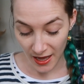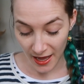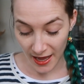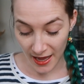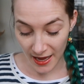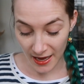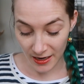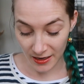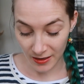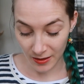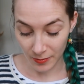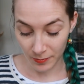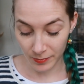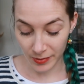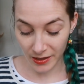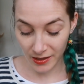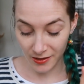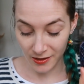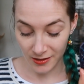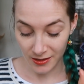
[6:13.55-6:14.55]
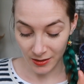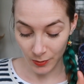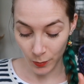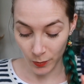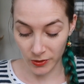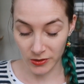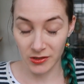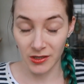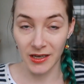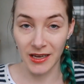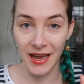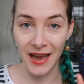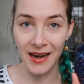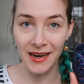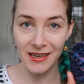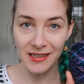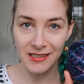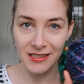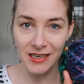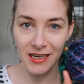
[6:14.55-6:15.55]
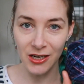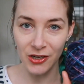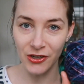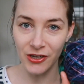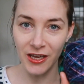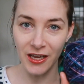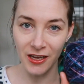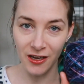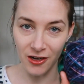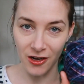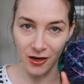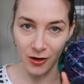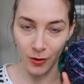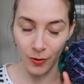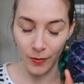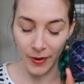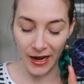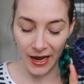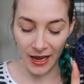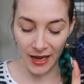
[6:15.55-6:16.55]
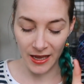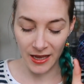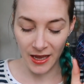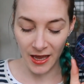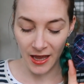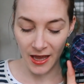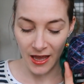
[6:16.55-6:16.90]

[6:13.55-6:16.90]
And because it was a galaxy looking colorway,